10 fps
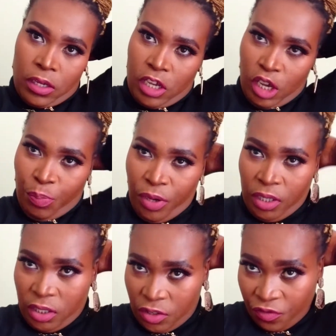keep
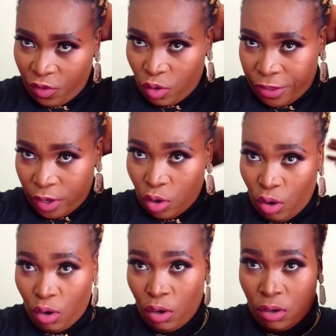it for the
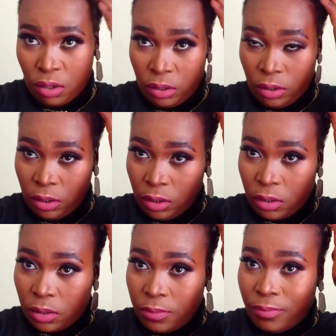whole
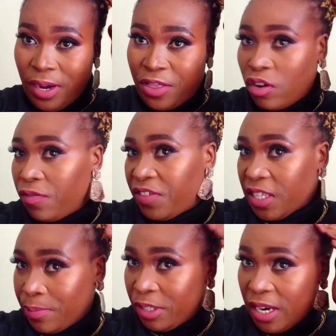month of
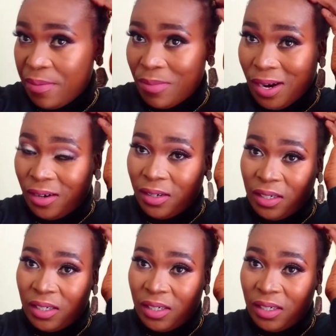September.